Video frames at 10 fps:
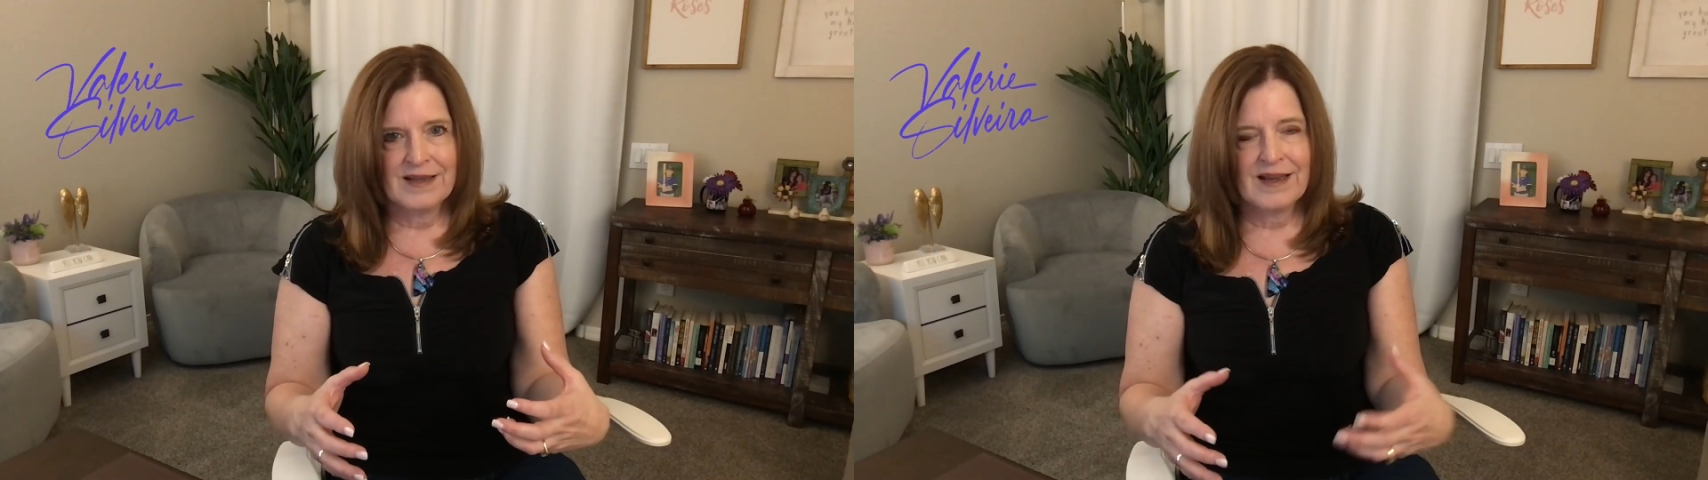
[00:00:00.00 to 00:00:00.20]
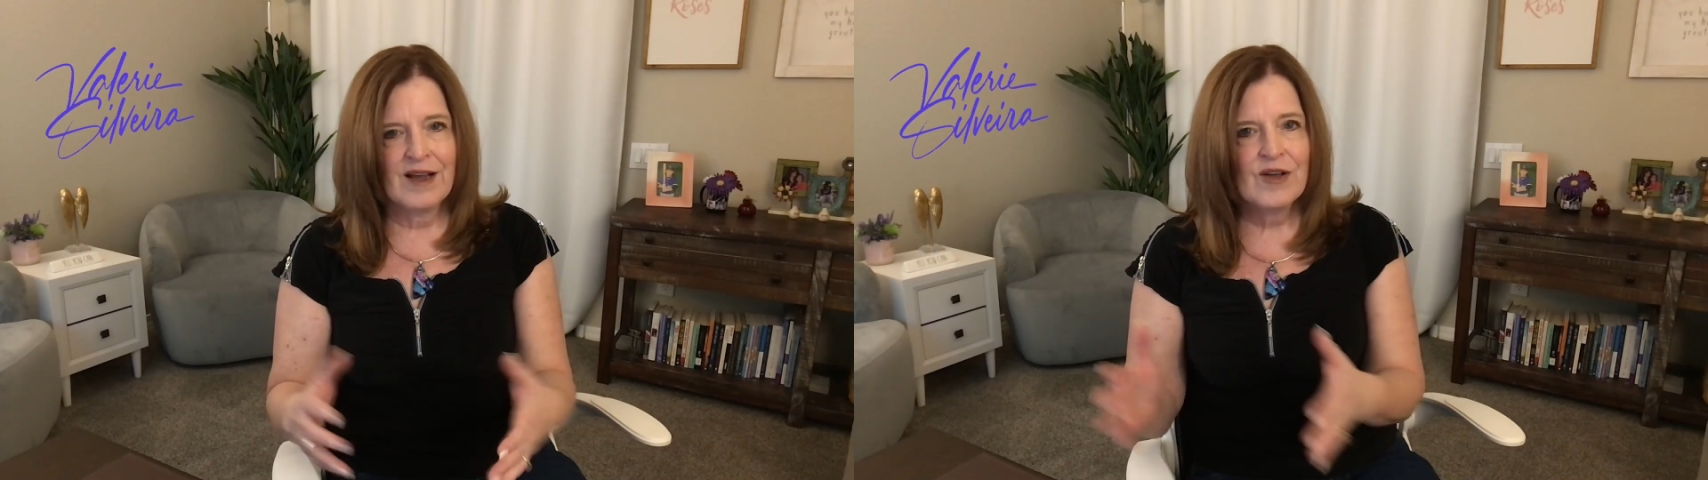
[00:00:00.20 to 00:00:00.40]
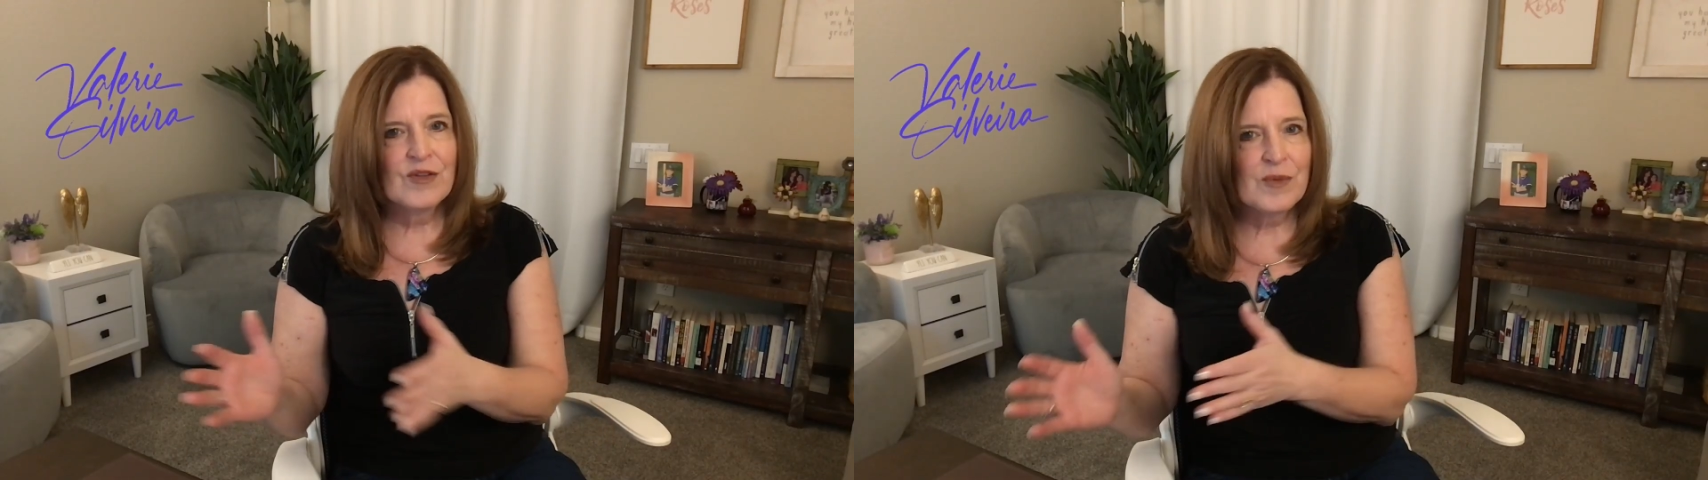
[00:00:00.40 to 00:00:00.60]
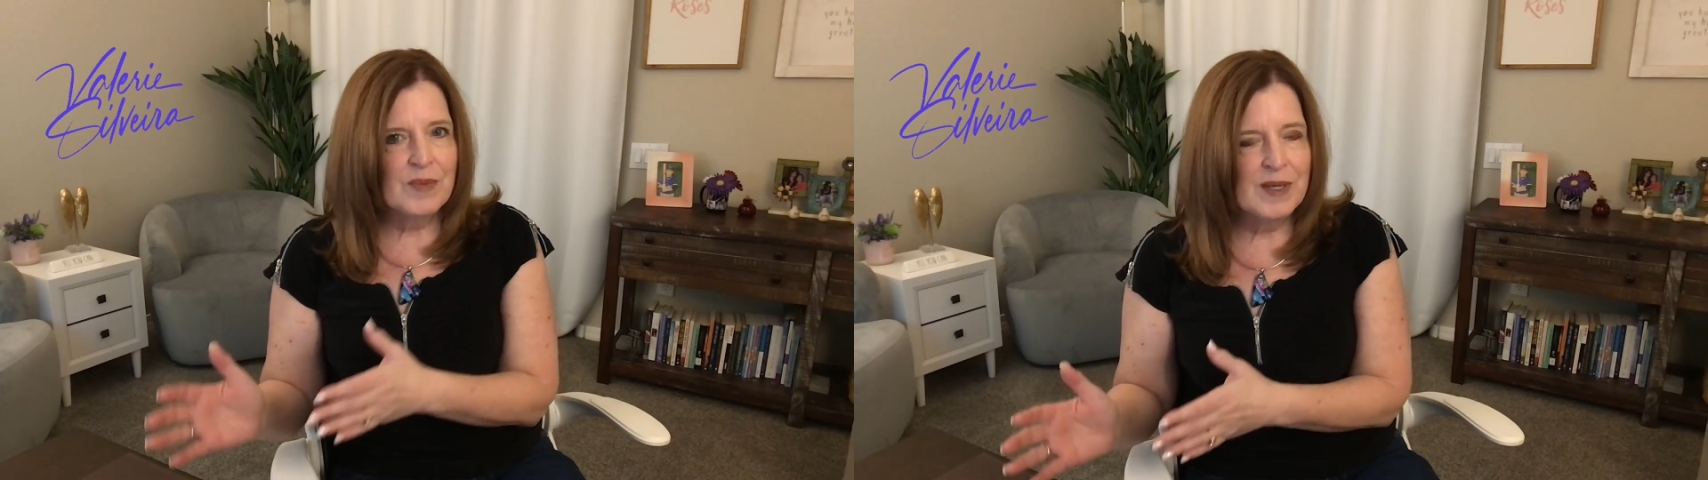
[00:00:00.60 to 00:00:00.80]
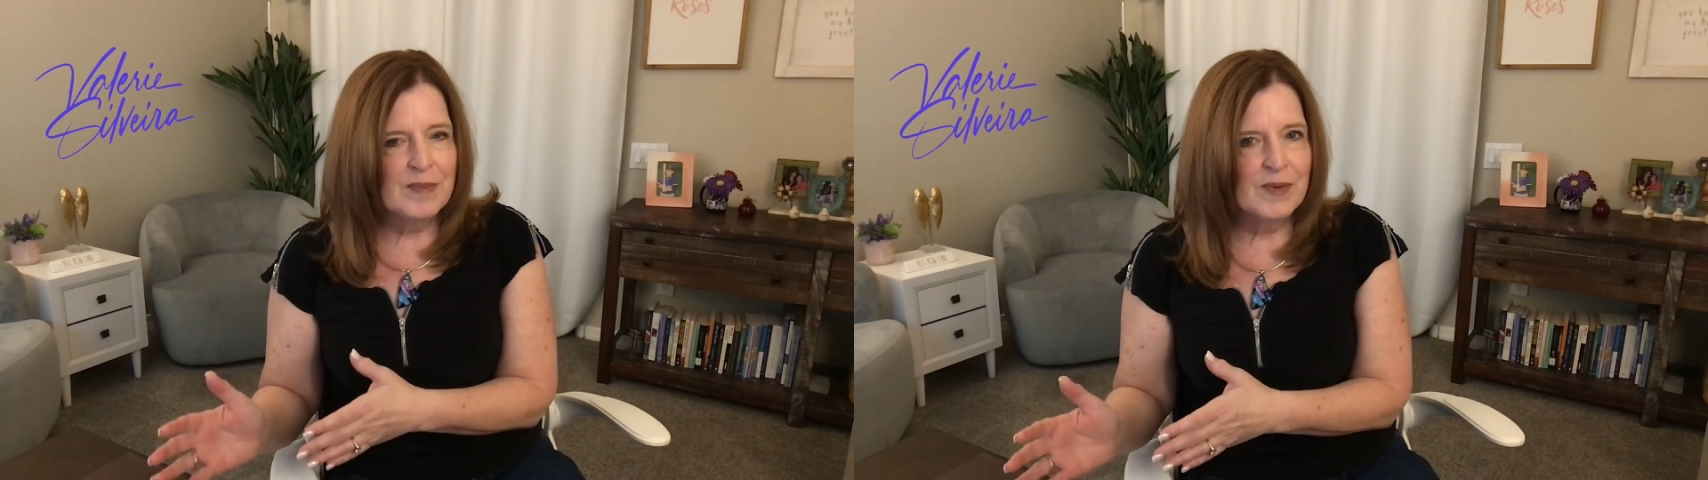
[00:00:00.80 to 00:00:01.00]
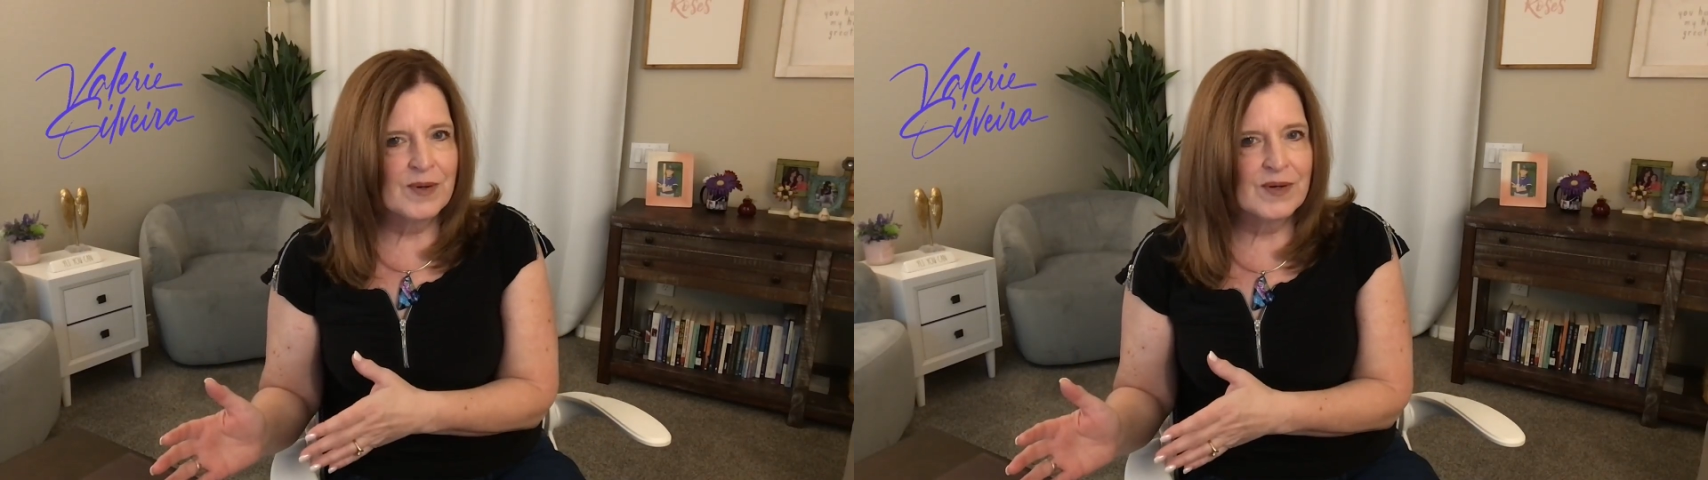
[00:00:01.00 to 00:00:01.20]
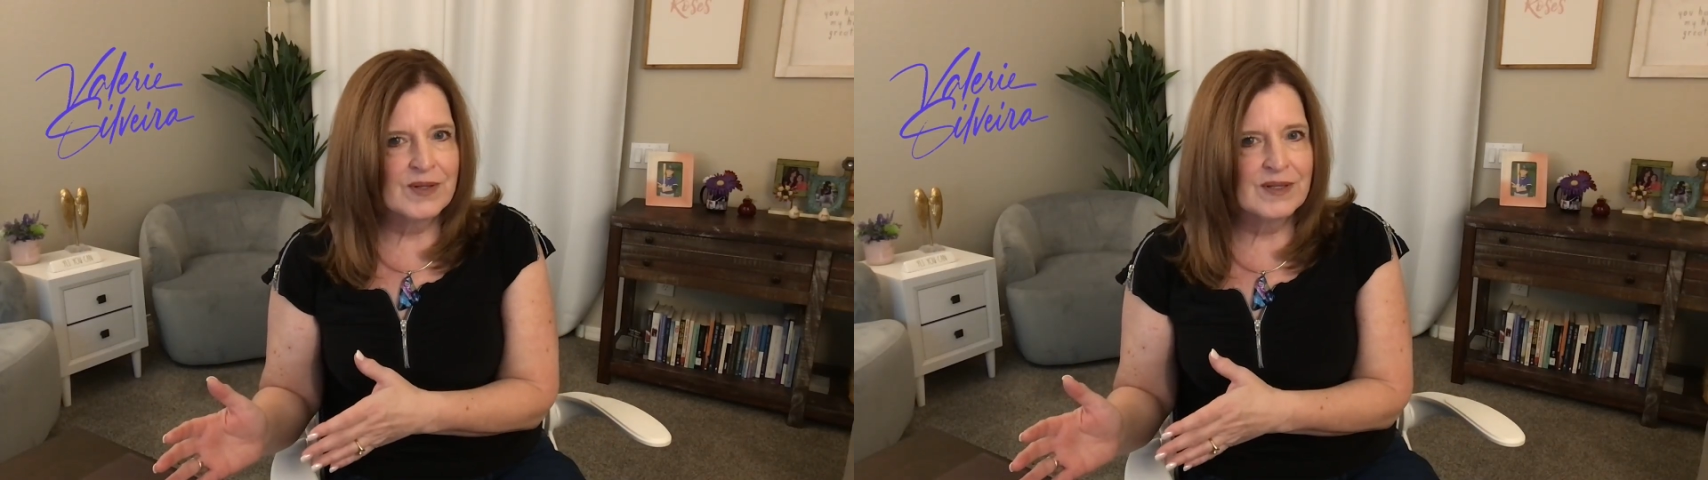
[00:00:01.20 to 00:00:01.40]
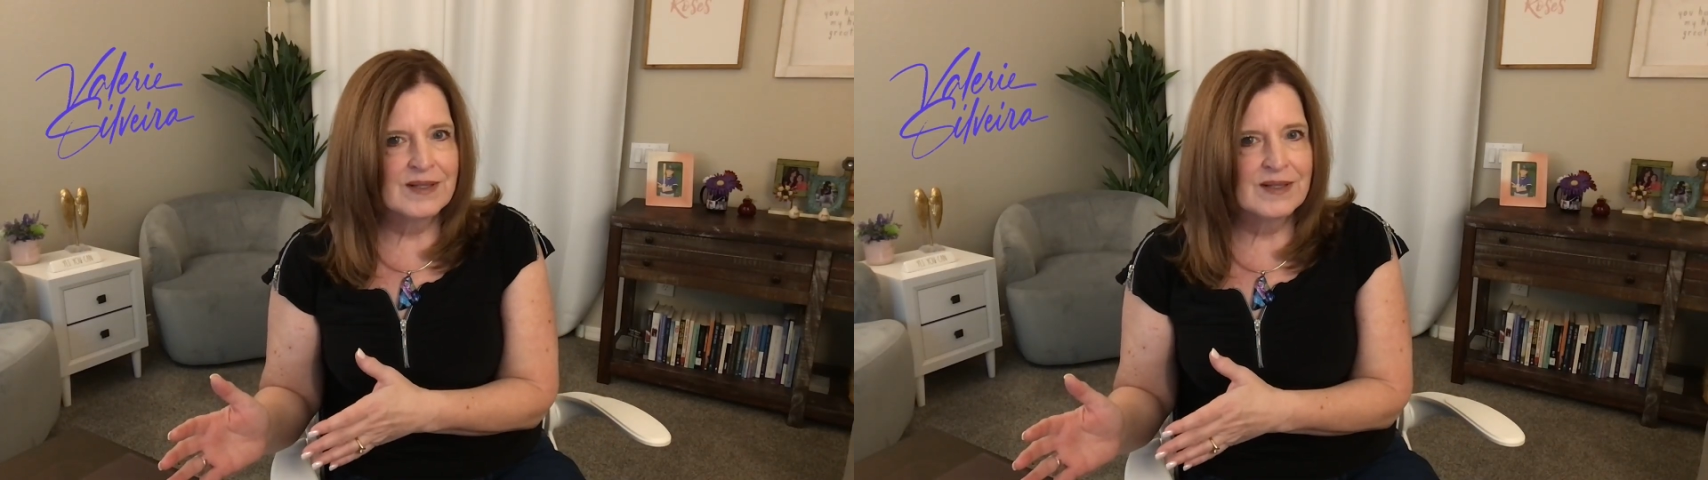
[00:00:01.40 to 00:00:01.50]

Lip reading: Other people